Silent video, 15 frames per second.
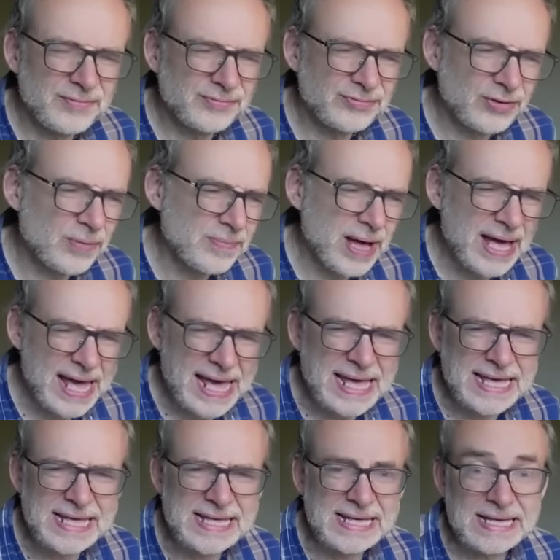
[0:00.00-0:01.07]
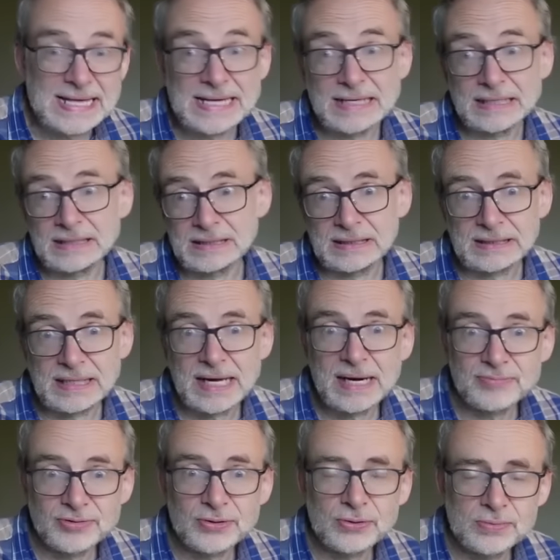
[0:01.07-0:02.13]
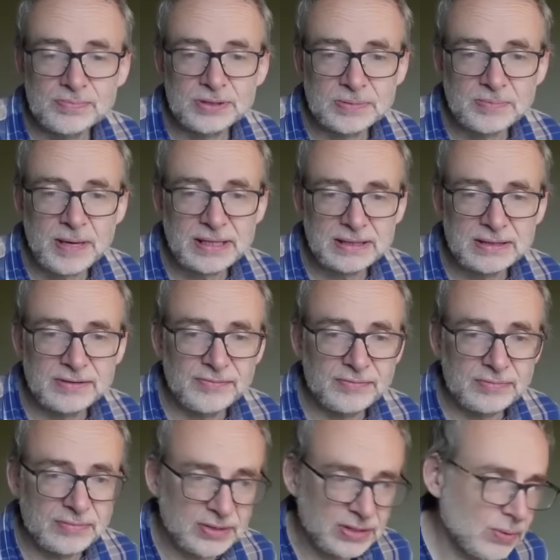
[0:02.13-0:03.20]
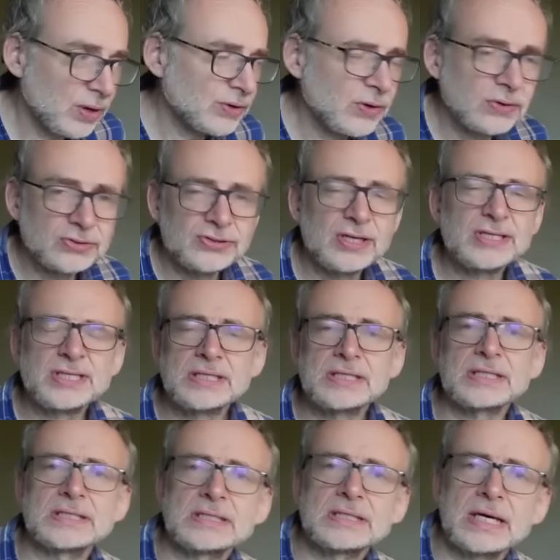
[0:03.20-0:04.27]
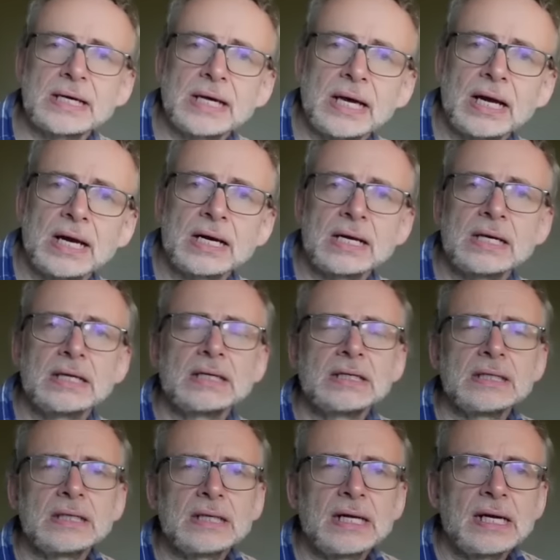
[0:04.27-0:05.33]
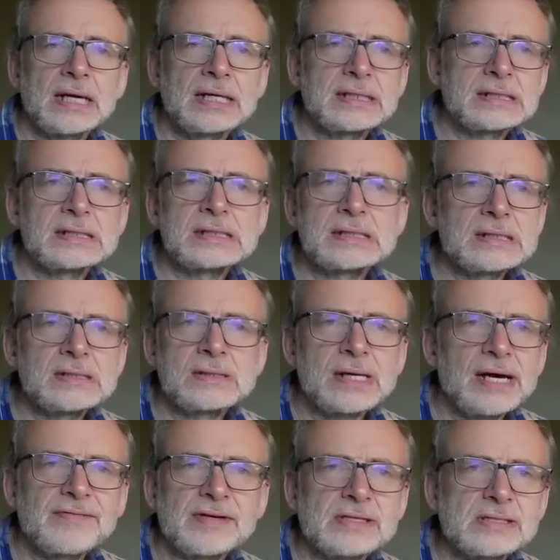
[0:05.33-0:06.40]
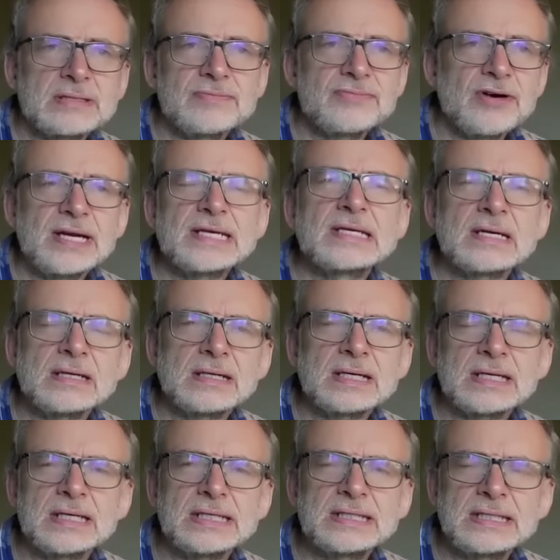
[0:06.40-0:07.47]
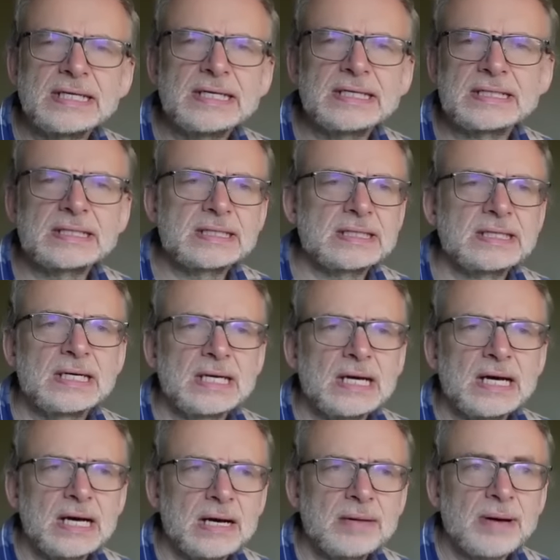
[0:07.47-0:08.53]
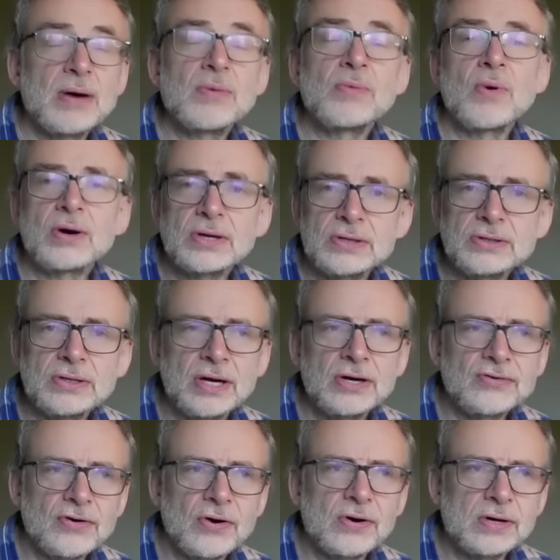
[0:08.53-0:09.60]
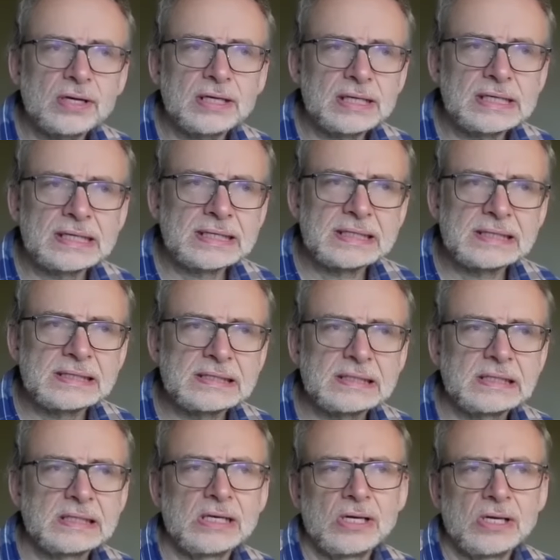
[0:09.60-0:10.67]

from a Capricorn perspective. You are not trusting today, and you're having some really dark ideas about what could go wrong, and